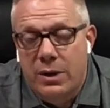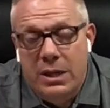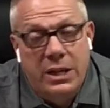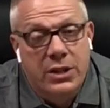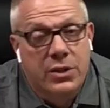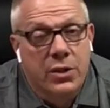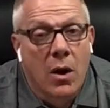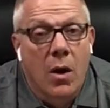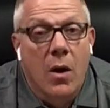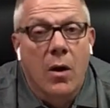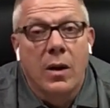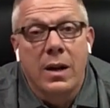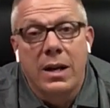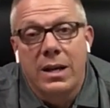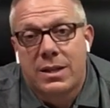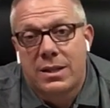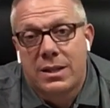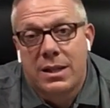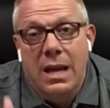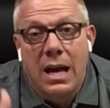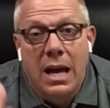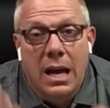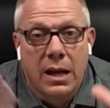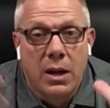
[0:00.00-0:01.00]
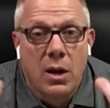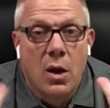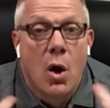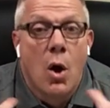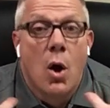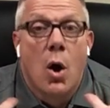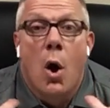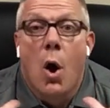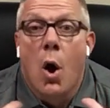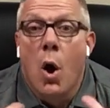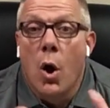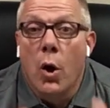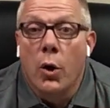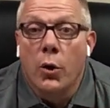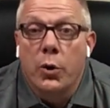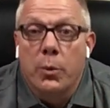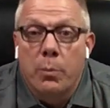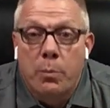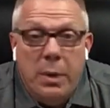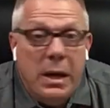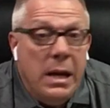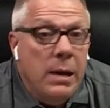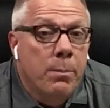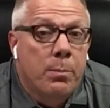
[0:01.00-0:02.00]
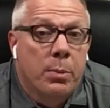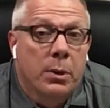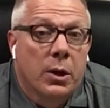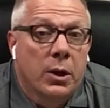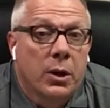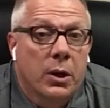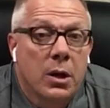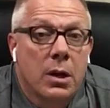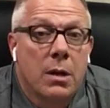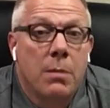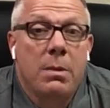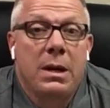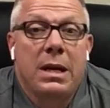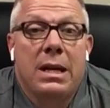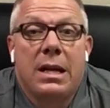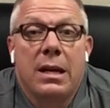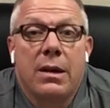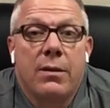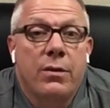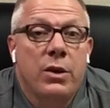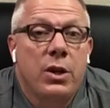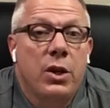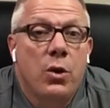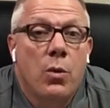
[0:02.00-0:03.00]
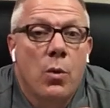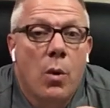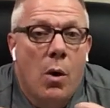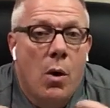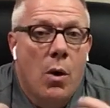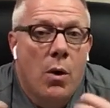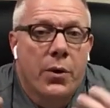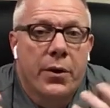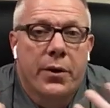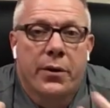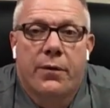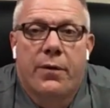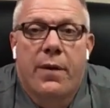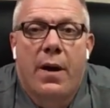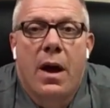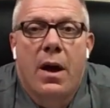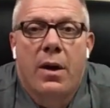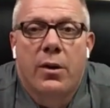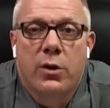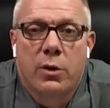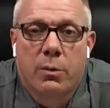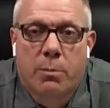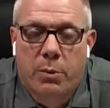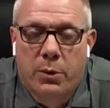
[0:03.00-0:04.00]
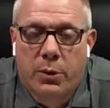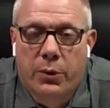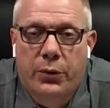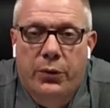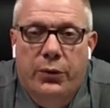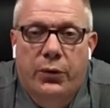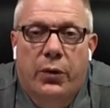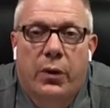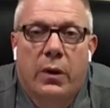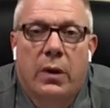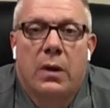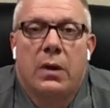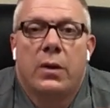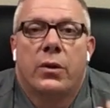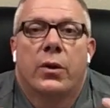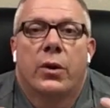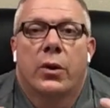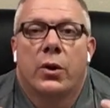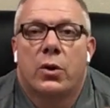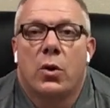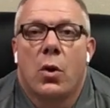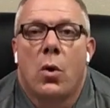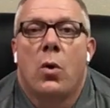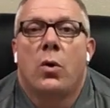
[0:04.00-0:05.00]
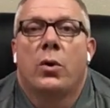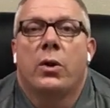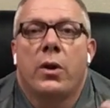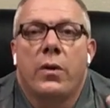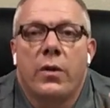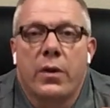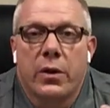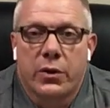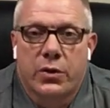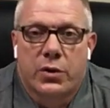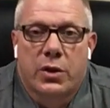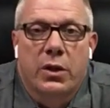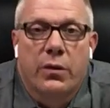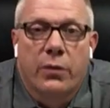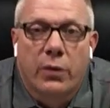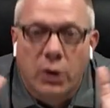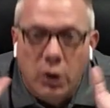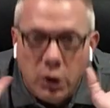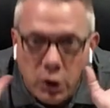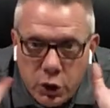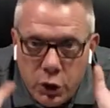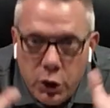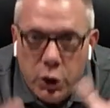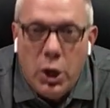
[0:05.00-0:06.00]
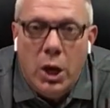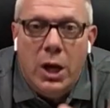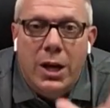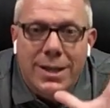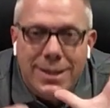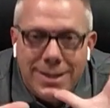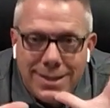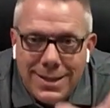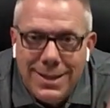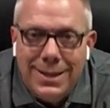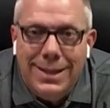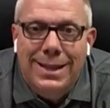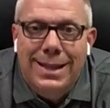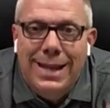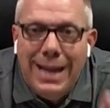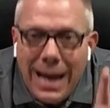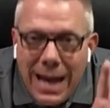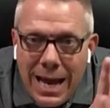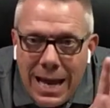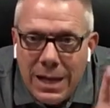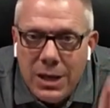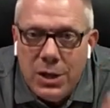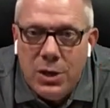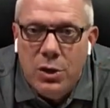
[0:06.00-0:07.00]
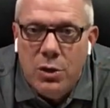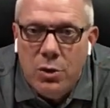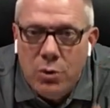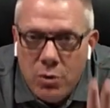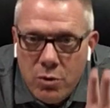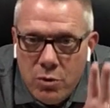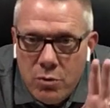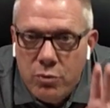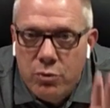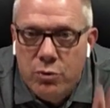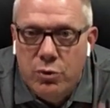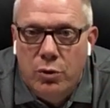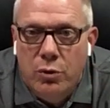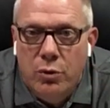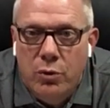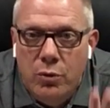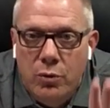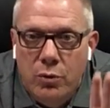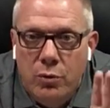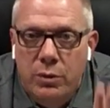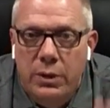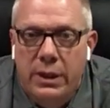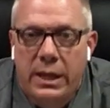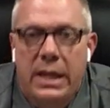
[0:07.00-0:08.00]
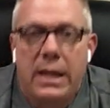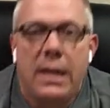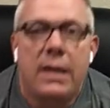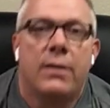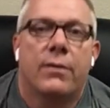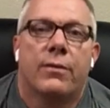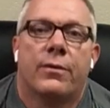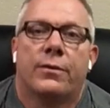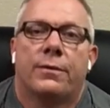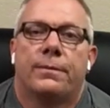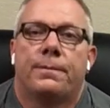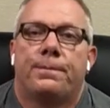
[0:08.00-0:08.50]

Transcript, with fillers: He's already said all the people are going to be giving you all their valuables, their gold and their silver, just to get you to leave.